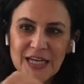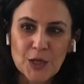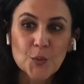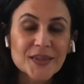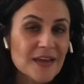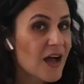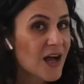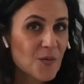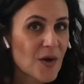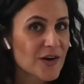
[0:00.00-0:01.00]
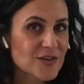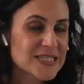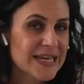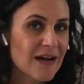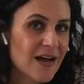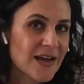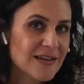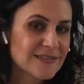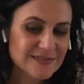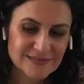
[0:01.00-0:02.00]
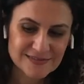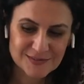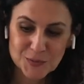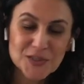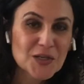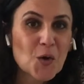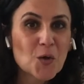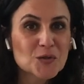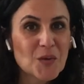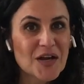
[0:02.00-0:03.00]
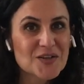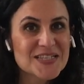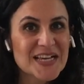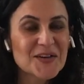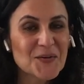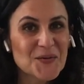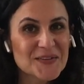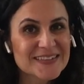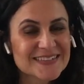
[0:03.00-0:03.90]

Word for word: Would the hot water stay hot? Would the cold water stay cold?